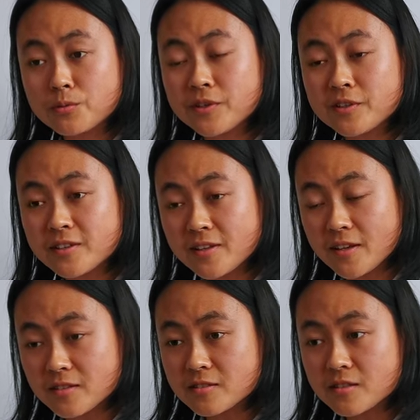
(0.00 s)
do weird
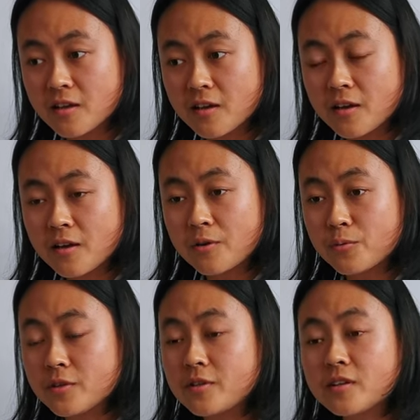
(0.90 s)
things,
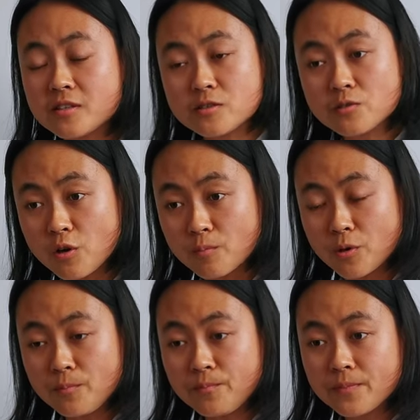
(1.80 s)
we think it's
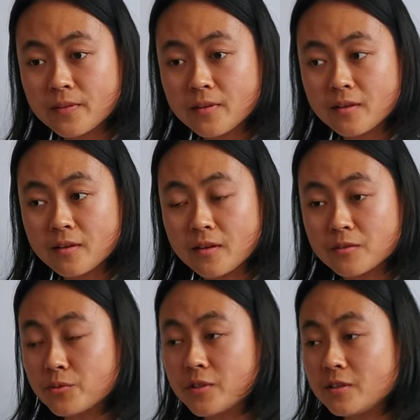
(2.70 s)
normal,
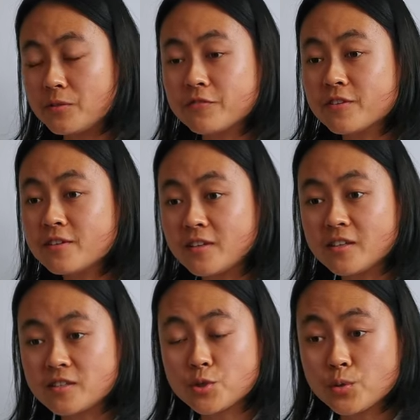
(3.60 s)
and we even
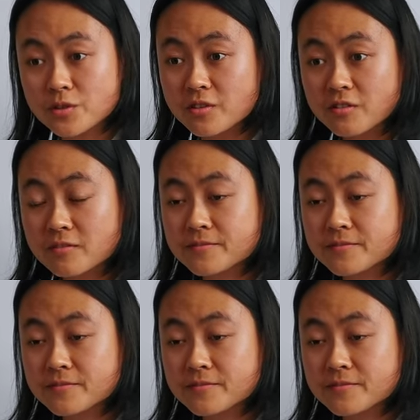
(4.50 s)
think it's cute.